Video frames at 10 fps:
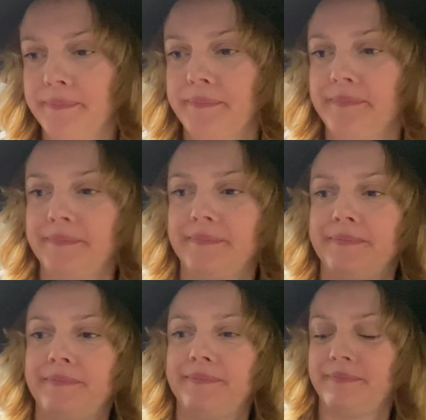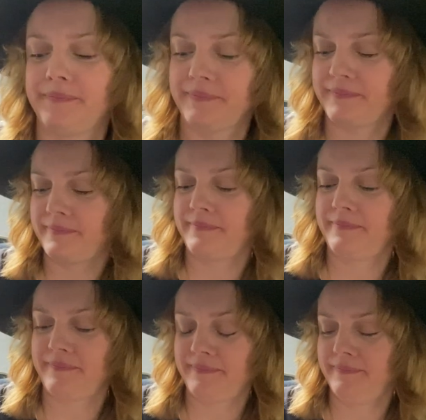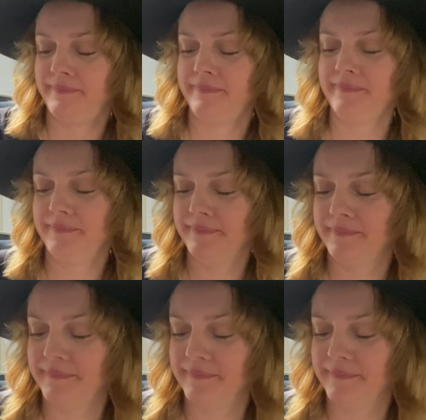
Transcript: (no one is talking)